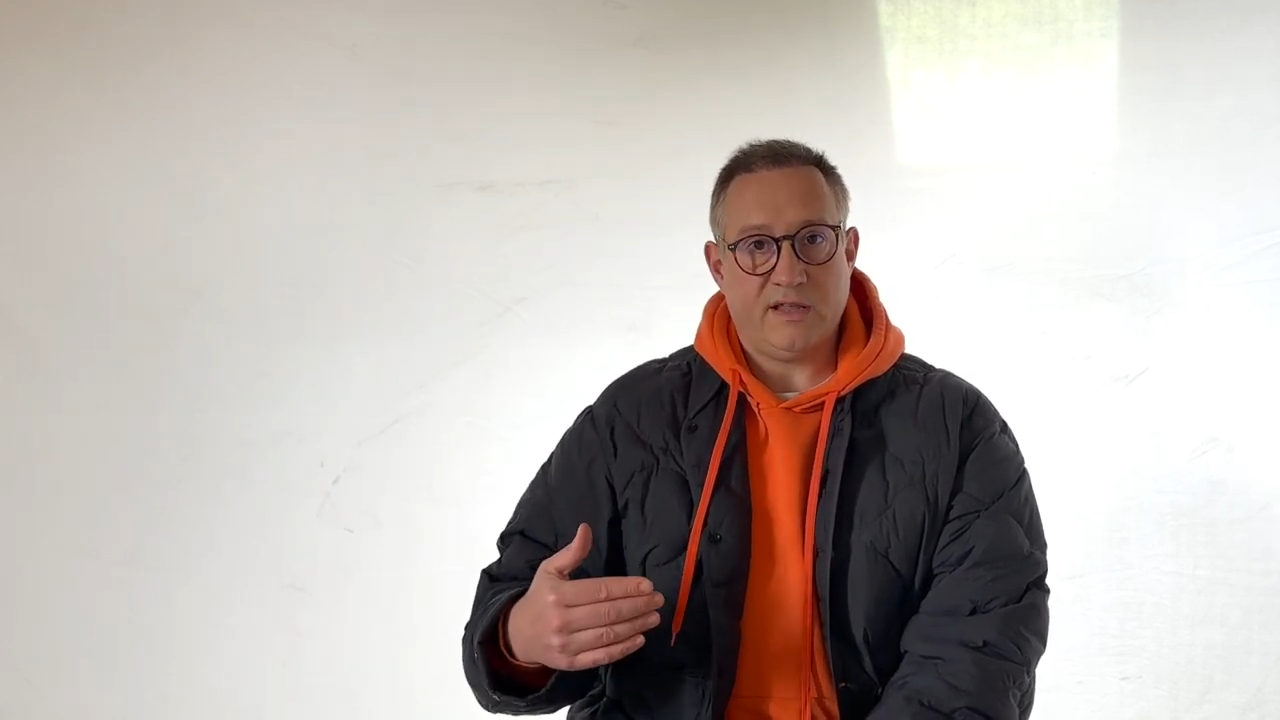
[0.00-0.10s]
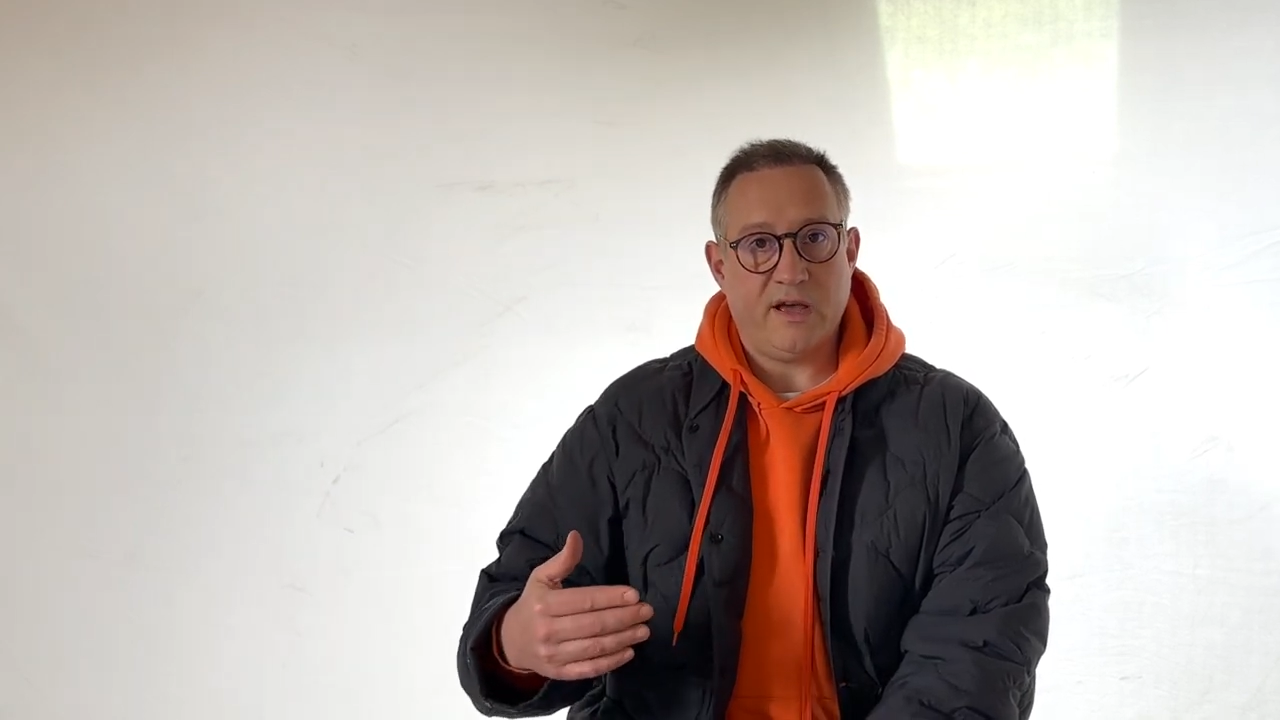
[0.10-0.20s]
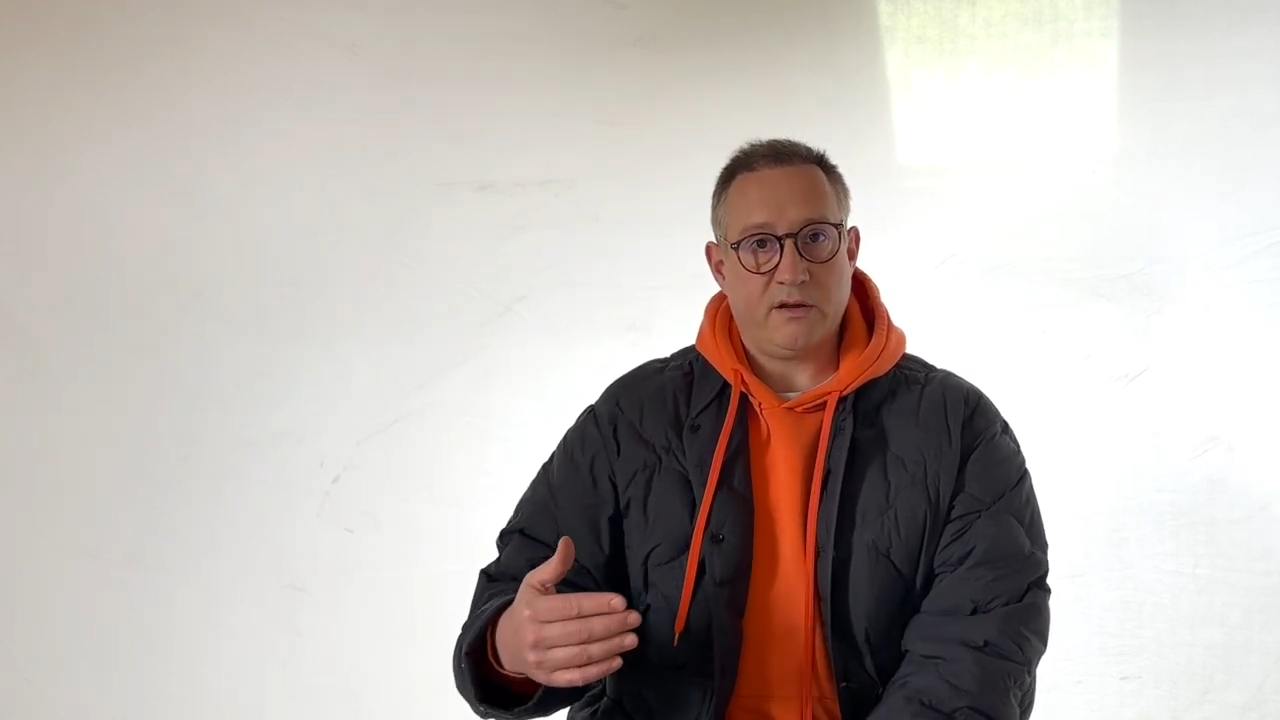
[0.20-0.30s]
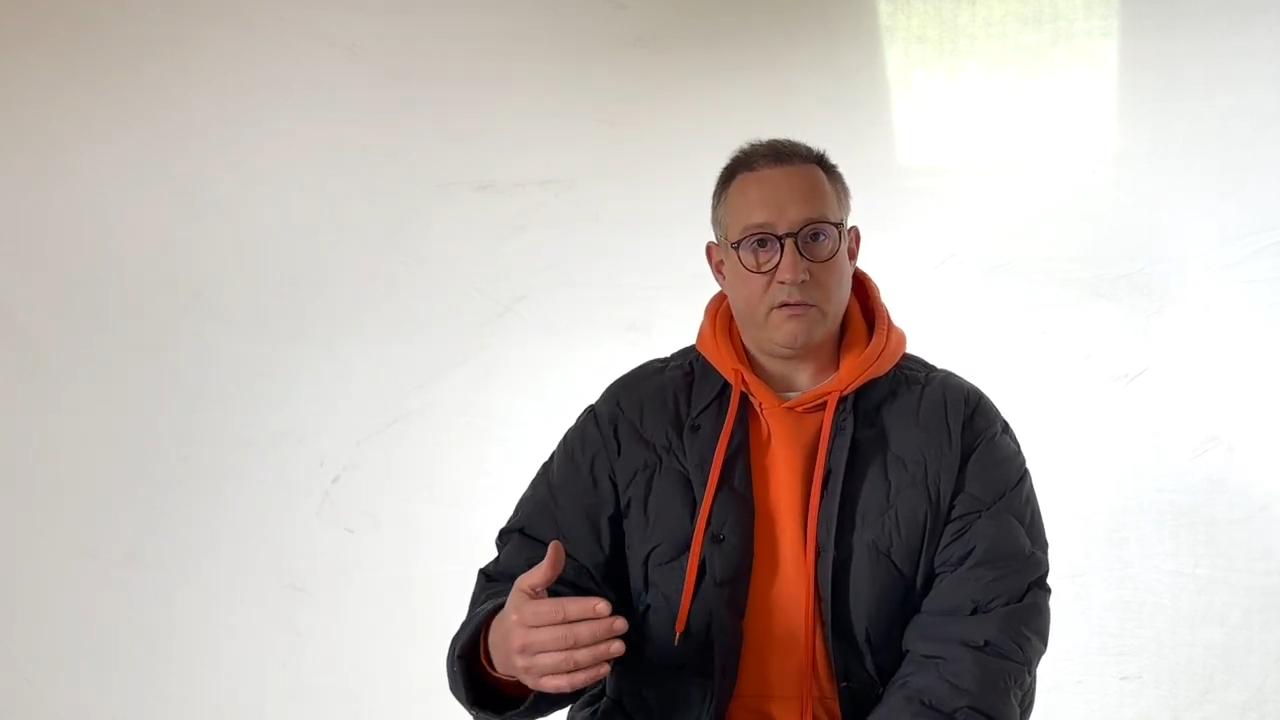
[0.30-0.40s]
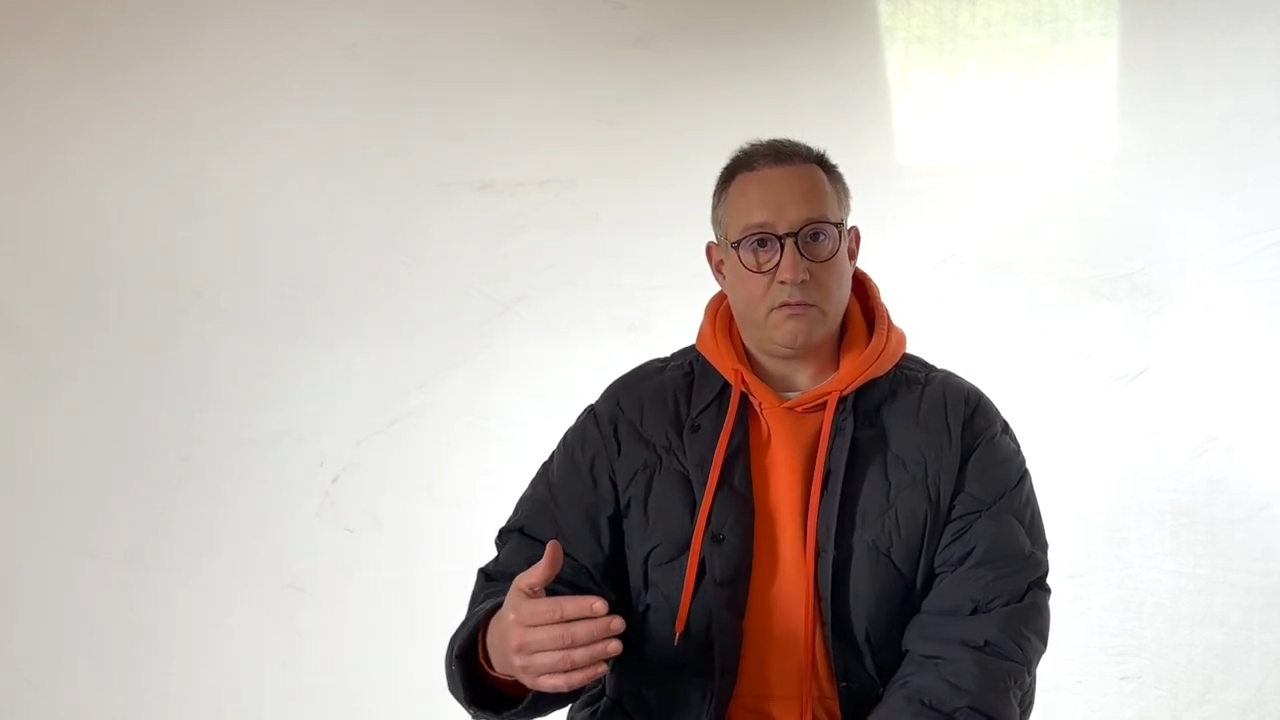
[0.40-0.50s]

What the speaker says: that